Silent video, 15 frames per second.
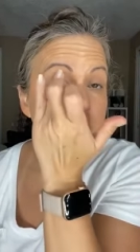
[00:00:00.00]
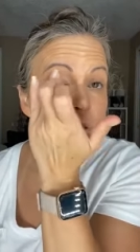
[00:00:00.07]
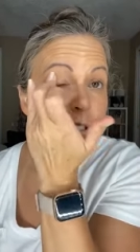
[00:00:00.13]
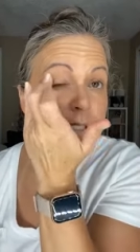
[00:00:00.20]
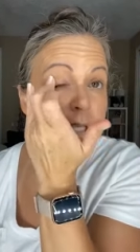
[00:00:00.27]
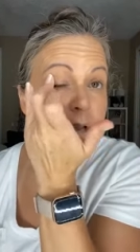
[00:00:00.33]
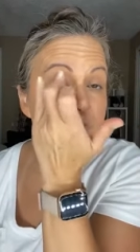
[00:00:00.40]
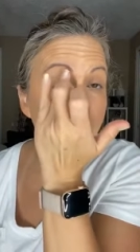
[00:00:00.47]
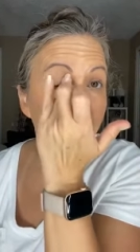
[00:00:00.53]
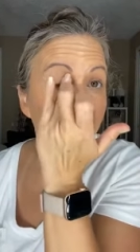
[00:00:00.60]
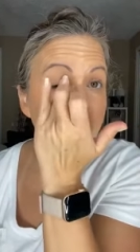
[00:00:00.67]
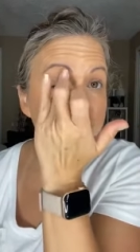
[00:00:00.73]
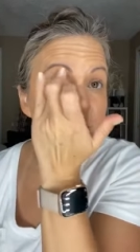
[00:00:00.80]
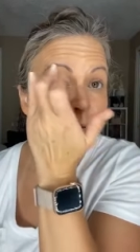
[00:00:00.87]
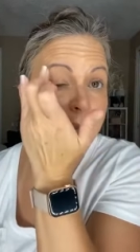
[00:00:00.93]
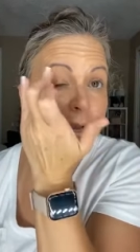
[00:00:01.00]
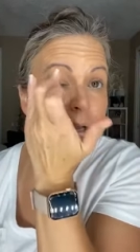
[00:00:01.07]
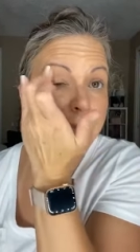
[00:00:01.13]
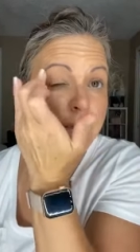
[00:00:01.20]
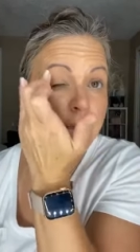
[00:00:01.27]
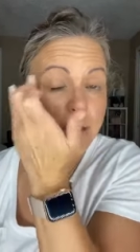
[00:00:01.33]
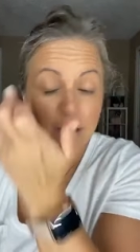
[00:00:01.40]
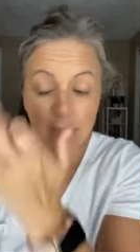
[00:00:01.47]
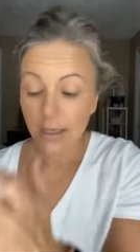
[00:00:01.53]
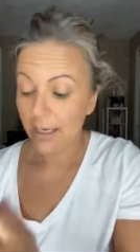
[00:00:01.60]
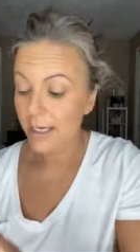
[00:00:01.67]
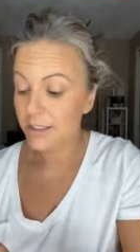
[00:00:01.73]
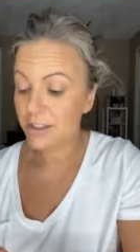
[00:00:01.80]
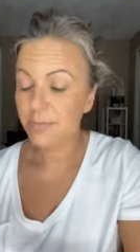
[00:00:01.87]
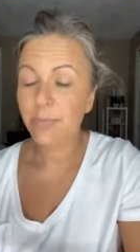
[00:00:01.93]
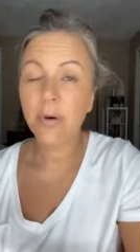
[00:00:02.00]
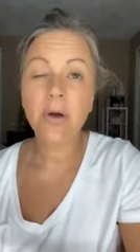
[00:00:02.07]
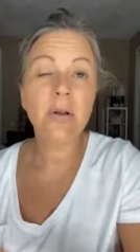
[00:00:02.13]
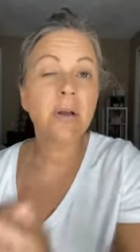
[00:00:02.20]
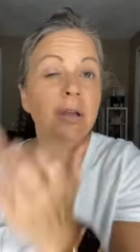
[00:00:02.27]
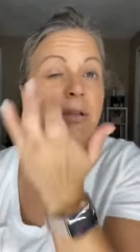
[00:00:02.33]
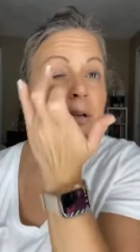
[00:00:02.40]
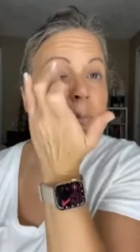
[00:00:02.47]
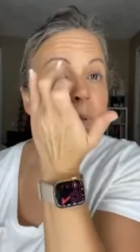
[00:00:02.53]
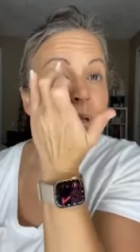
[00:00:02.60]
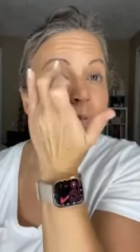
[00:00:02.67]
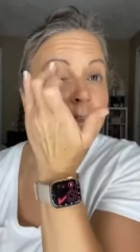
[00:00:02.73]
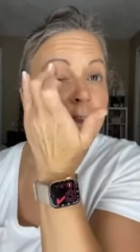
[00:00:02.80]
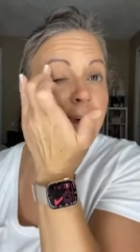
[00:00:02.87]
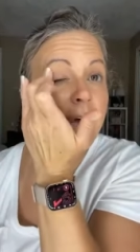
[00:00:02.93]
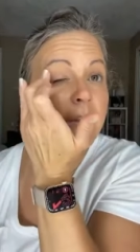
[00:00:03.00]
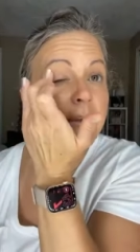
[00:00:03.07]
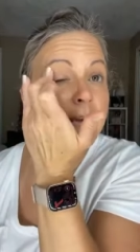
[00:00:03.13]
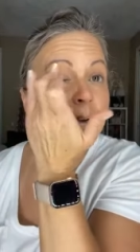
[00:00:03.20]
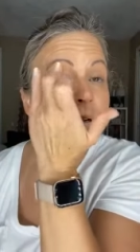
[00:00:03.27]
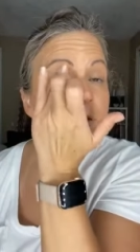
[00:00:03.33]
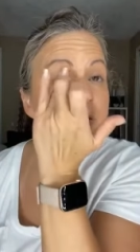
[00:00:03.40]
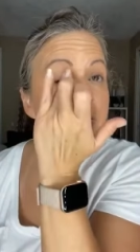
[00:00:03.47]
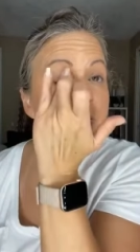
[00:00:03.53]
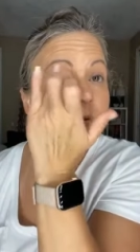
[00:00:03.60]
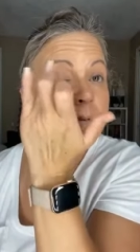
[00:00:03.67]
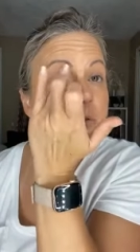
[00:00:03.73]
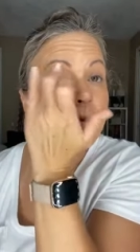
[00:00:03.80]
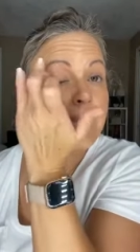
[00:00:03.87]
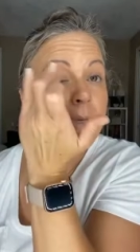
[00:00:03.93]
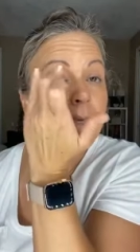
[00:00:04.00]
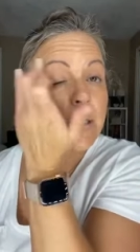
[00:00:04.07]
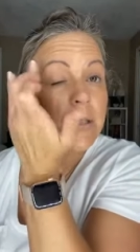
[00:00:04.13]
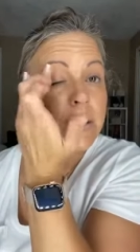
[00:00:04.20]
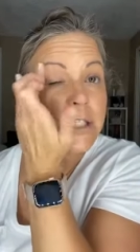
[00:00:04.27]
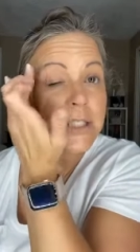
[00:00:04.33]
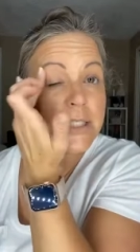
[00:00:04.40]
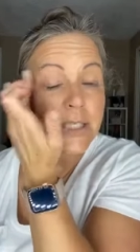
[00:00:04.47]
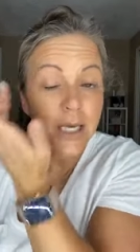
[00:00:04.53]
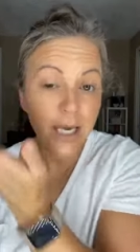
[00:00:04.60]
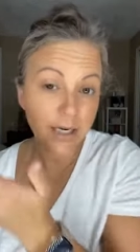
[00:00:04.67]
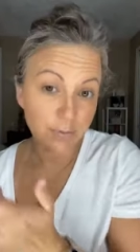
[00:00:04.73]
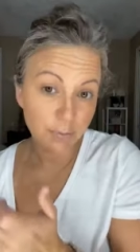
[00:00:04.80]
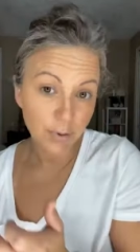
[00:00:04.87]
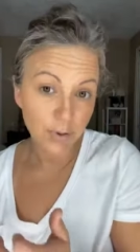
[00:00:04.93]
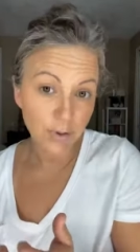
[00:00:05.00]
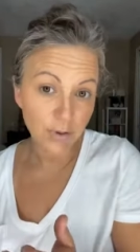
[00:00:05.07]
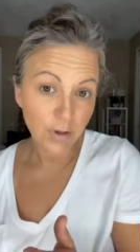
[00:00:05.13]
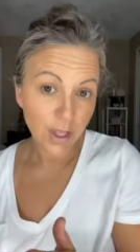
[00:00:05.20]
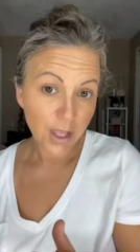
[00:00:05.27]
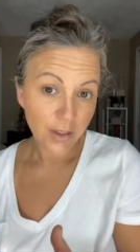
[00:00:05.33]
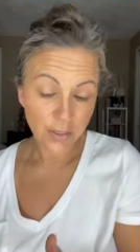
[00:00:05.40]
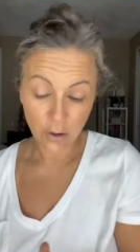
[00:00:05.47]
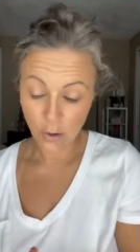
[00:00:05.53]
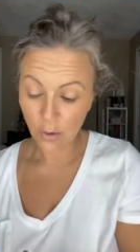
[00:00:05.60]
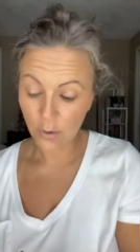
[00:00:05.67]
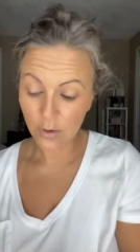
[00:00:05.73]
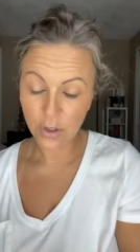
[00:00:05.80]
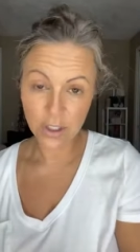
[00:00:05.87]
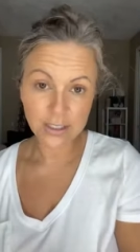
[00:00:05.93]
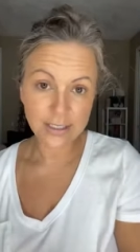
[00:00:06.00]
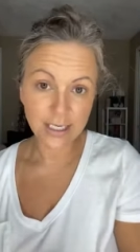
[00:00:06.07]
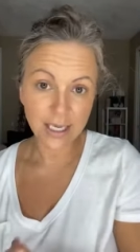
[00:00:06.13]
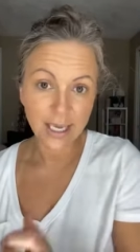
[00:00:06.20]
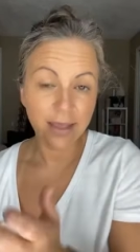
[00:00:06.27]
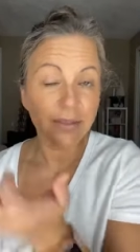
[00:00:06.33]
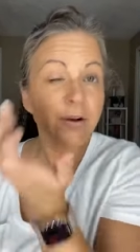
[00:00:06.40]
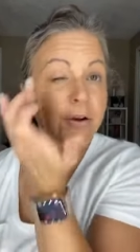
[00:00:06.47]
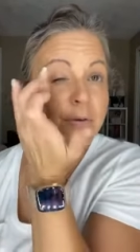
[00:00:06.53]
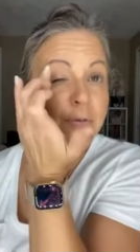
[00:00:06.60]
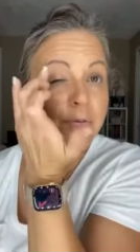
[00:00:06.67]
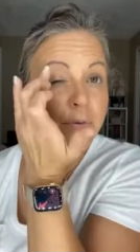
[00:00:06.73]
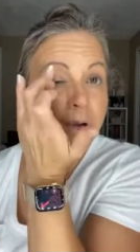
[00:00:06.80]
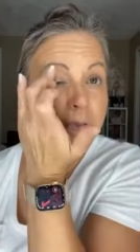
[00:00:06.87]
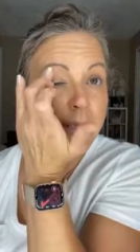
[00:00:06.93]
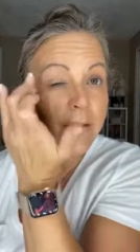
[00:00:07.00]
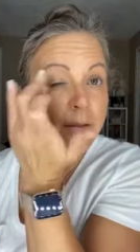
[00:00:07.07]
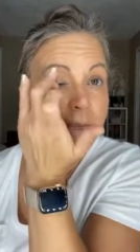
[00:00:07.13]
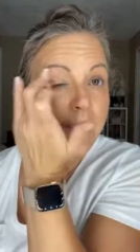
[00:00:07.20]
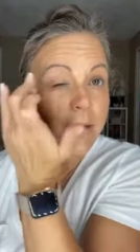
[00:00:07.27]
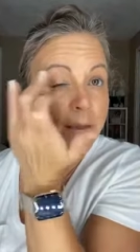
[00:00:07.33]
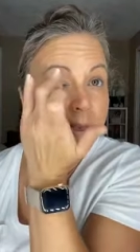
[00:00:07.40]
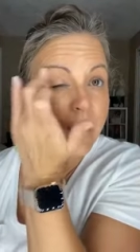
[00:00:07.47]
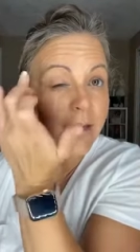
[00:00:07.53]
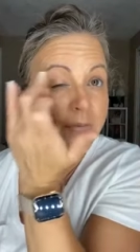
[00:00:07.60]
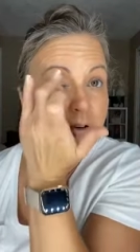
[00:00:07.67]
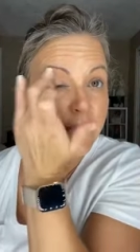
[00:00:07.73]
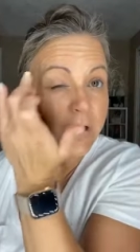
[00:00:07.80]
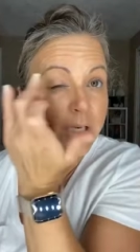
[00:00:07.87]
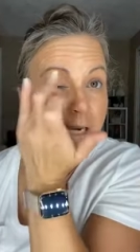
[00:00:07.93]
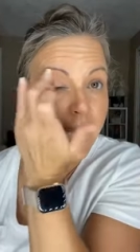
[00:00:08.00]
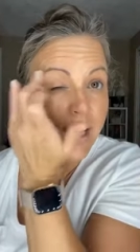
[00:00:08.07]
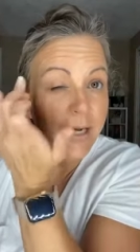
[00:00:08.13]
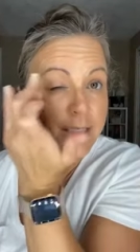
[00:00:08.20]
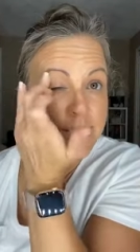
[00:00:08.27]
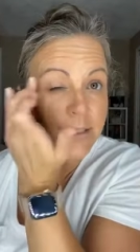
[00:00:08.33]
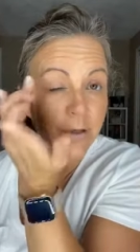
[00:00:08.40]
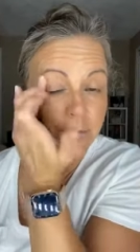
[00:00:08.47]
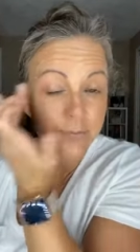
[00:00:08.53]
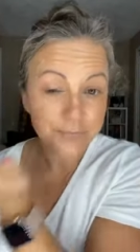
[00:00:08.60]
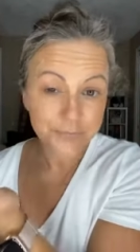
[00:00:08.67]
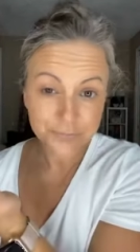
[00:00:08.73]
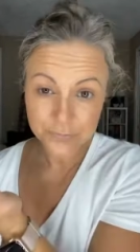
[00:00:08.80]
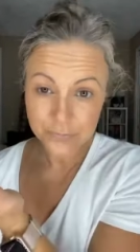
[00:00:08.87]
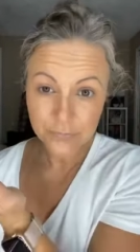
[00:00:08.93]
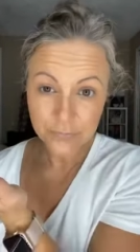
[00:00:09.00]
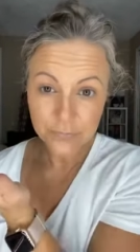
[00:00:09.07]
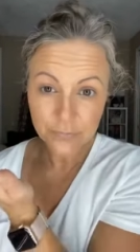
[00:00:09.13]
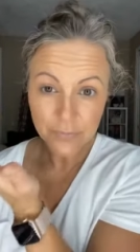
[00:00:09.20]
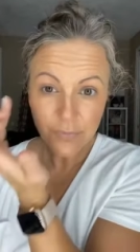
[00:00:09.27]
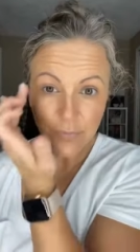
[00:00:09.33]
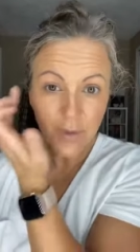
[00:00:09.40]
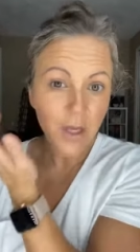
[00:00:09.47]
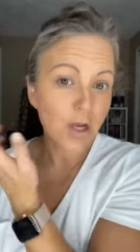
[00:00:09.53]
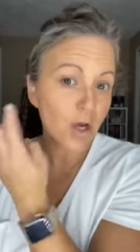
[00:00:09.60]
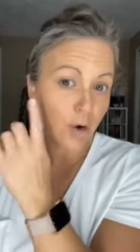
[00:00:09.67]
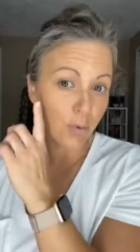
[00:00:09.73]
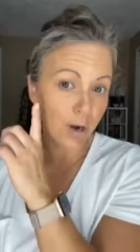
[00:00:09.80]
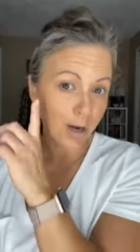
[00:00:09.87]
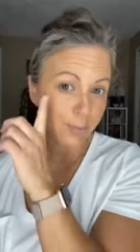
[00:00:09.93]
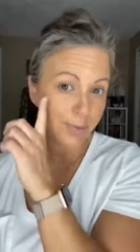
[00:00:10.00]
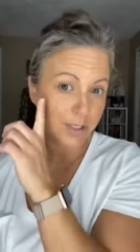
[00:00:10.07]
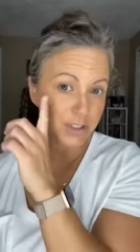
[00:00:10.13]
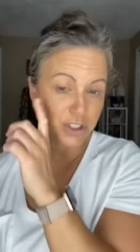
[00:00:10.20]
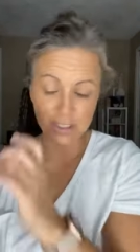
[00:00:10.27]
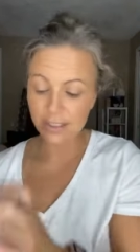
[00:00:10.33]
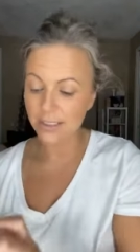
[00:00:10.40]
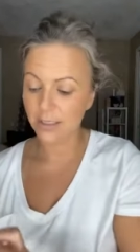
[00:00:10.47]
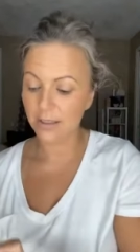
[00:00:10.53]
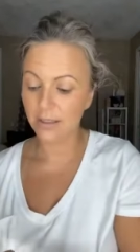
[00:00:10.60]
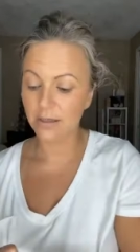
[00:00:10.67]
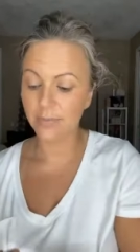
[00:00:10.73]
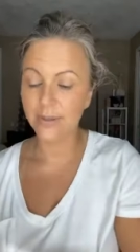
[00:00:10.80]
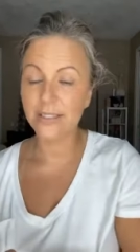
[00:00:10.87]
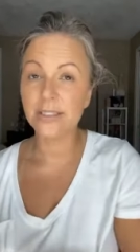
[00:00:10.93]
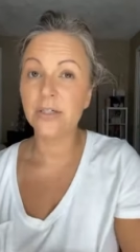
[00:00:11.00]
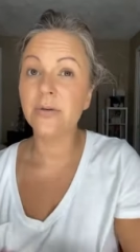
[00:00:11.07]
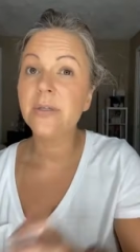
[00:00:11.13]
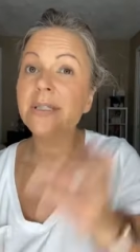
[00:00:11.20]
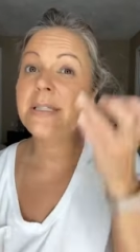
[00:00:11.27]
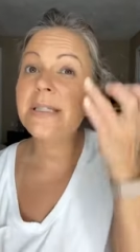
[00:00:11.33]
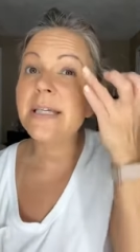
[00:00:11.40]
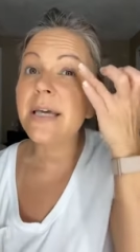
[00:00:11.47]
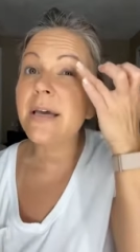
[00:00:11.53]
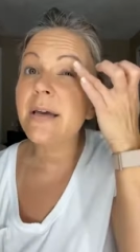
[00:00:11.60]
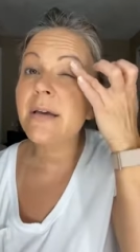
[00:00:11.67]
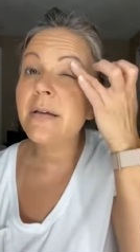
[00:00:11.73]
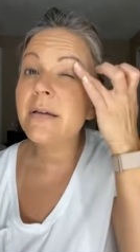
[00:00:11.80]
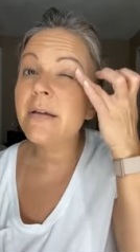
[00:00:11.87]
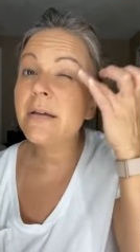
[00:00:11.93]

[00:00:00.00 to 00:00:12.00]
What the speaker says: So just have the bronzer on and just pull a little bit of the color just to kind of pull the whole look together, right? Like, and I have a hooded eye, so go up just a little bit so you can see it.